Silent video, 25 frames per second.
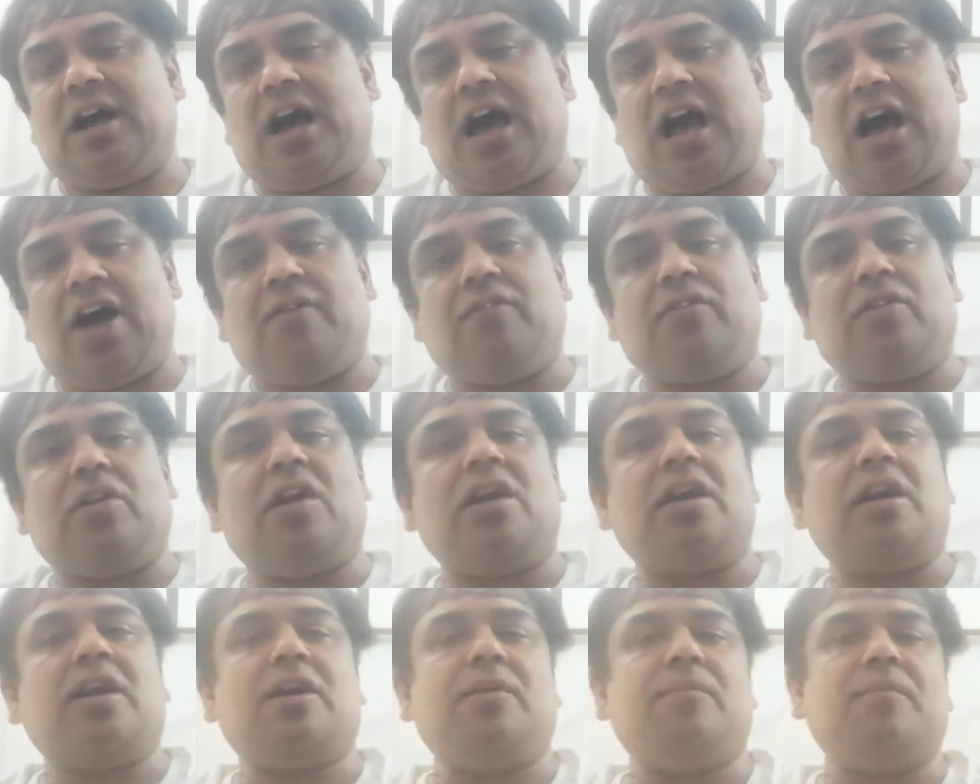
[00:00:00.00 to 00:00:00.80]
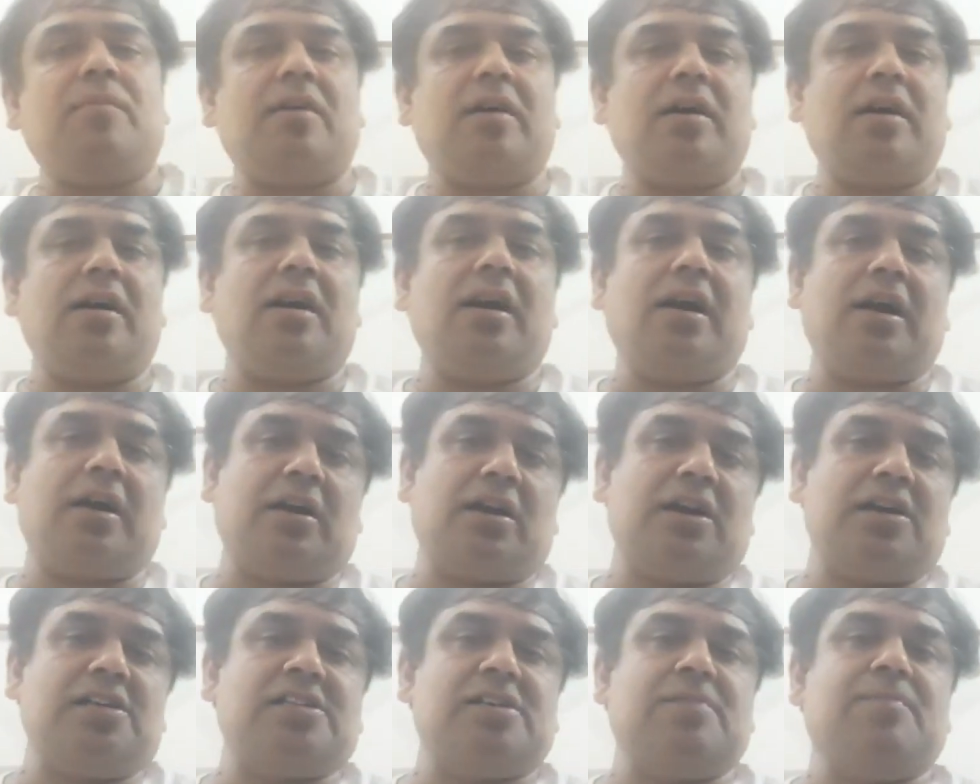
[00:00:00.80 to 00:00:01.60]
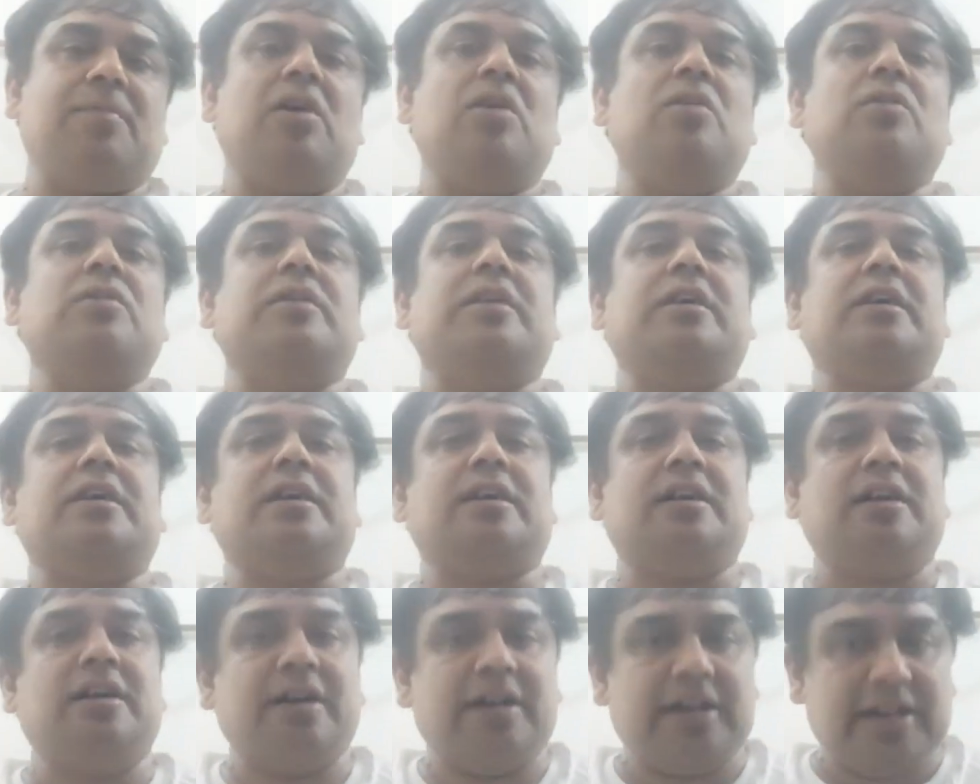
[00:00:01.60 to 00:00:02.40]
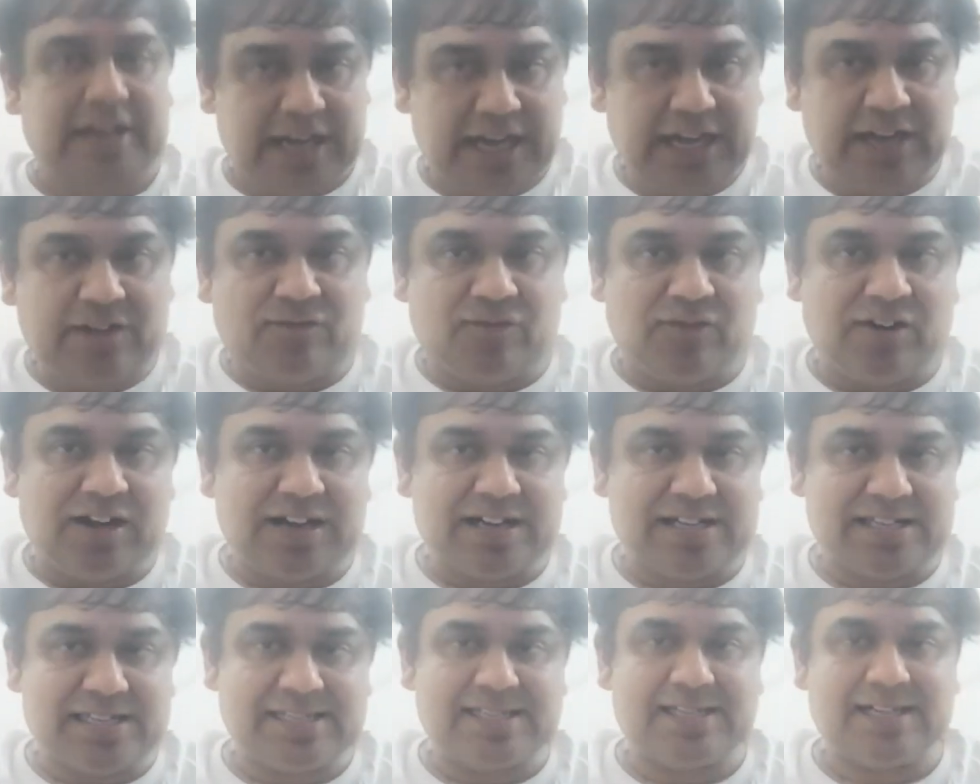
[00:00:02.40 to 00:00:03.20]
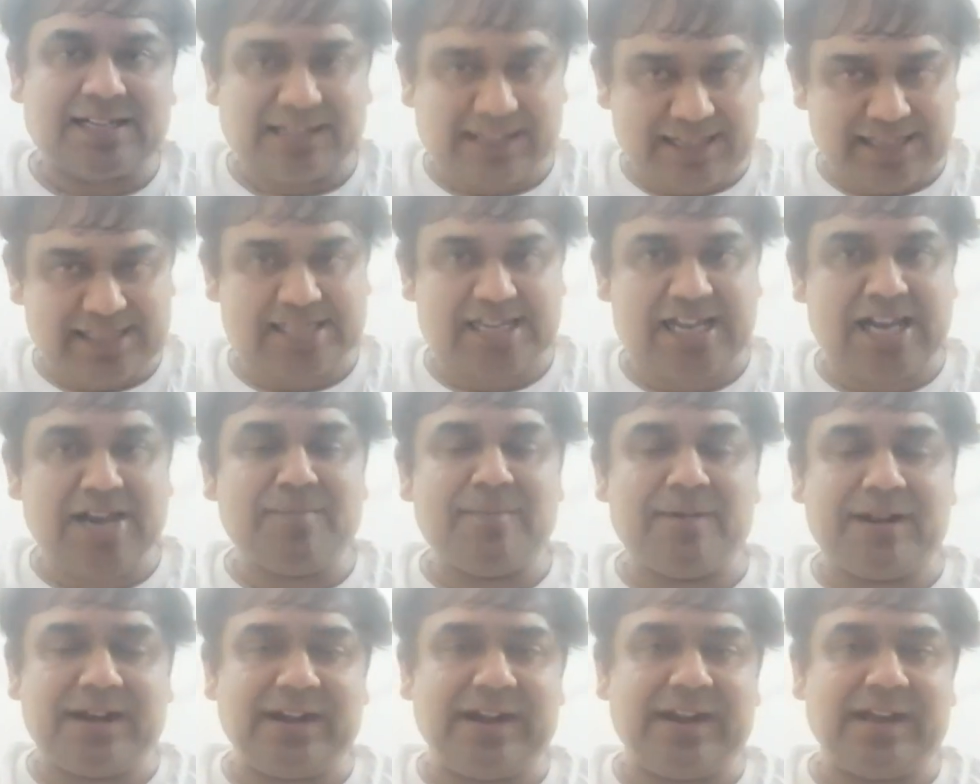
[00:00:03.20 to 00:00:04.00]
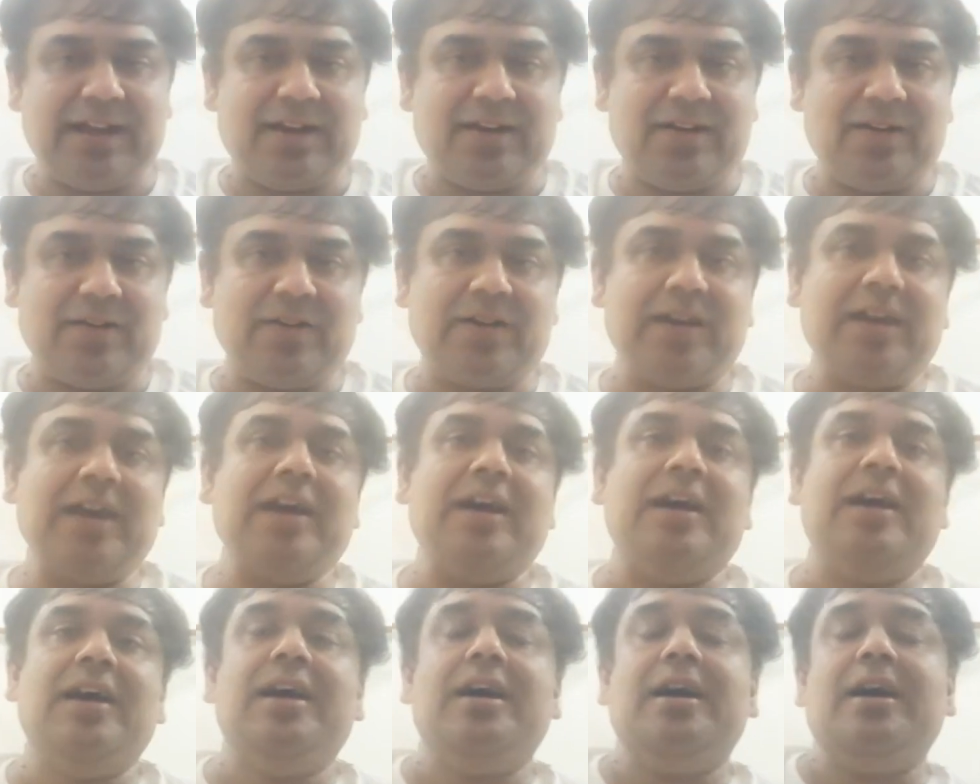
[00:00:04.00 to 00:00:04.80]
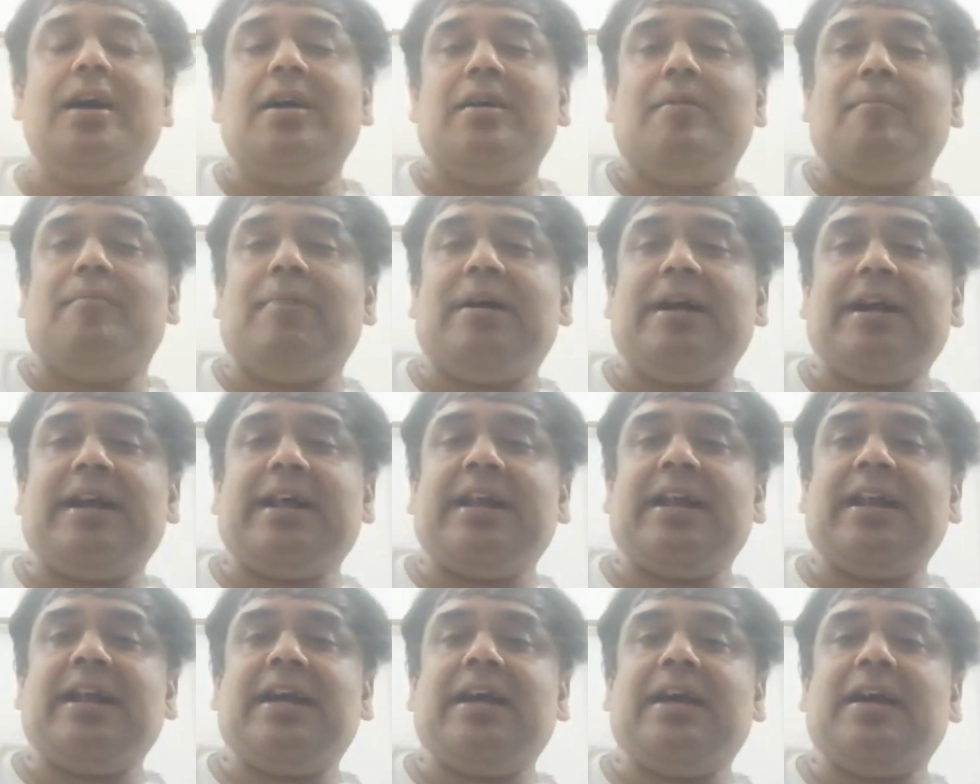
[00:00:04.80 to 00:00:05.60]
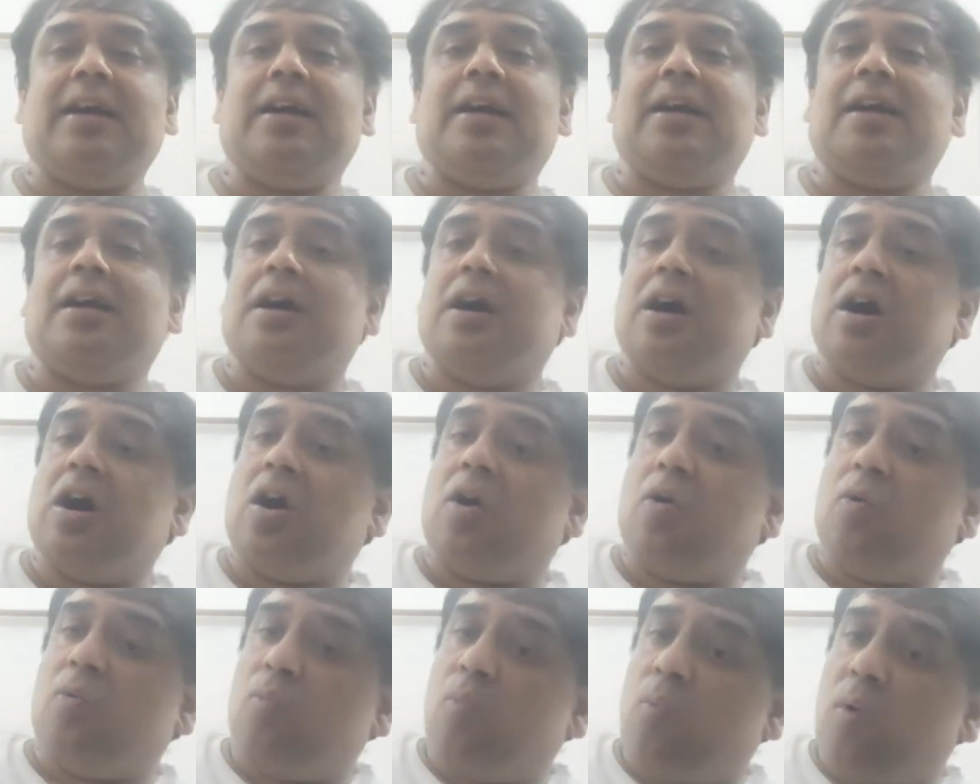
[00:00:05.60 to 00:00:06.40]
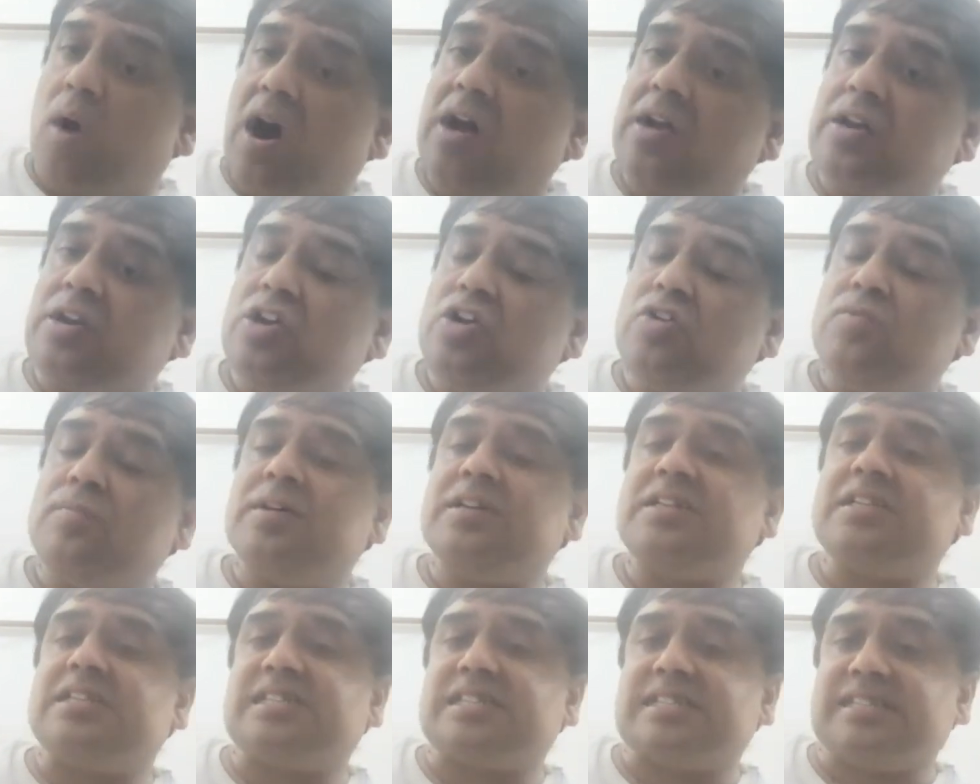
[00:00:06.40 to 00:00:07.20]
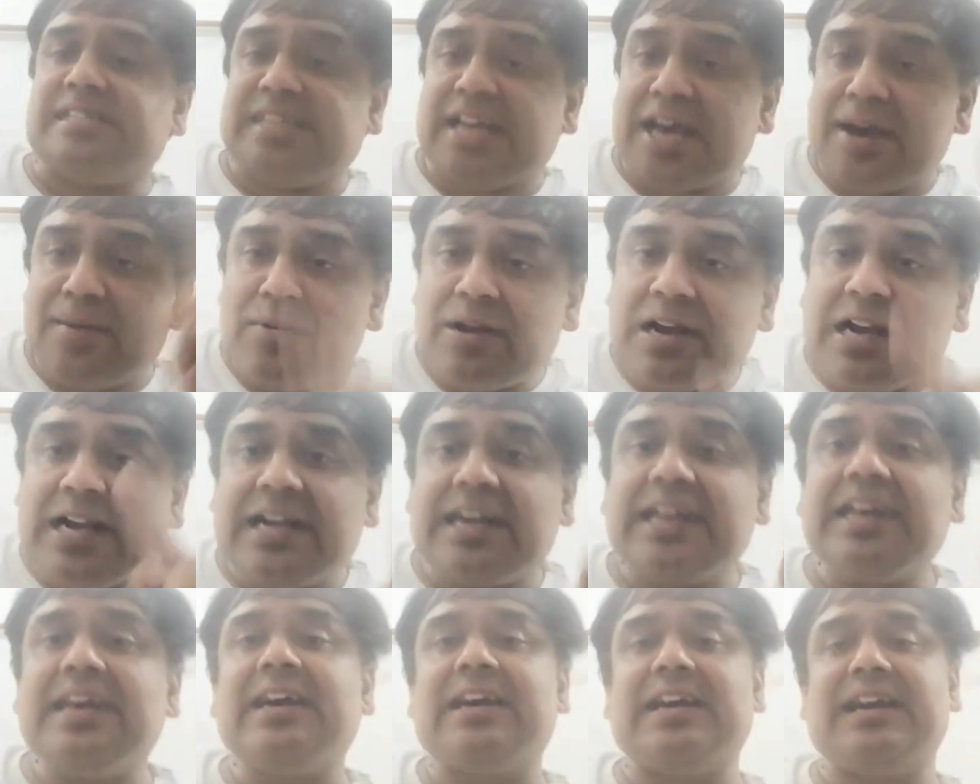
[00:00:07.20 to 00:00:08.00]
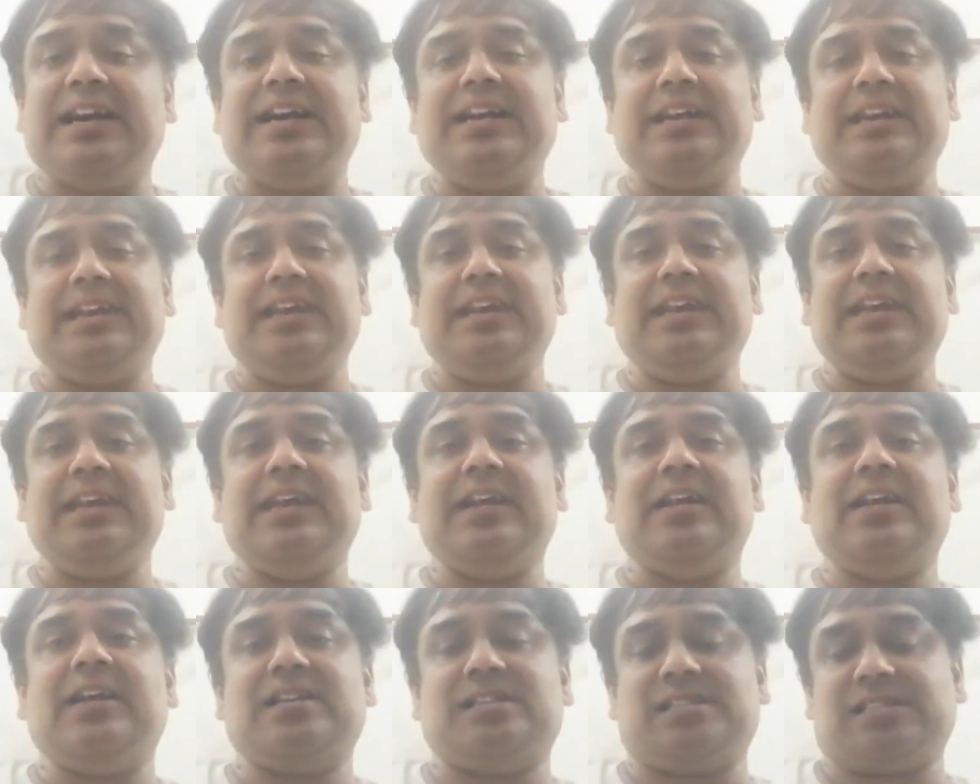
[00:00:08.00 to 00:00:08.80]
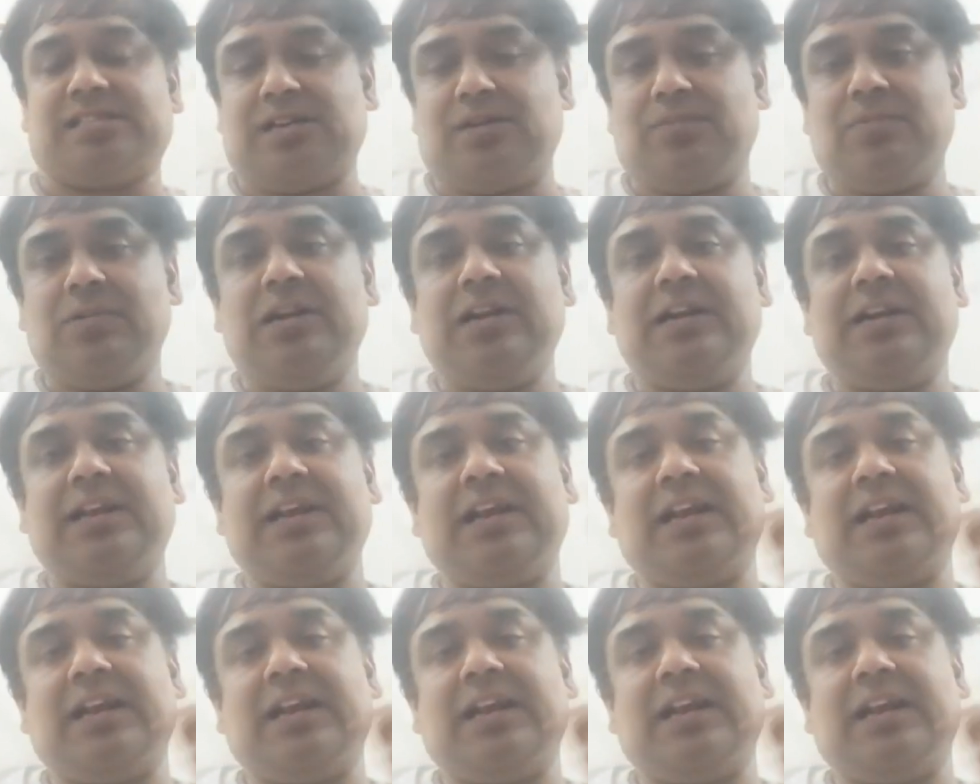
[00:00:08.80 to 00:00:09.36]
Have you not come across about heat flux? The same idea. Okay. But in von Neumann stability criterion or stability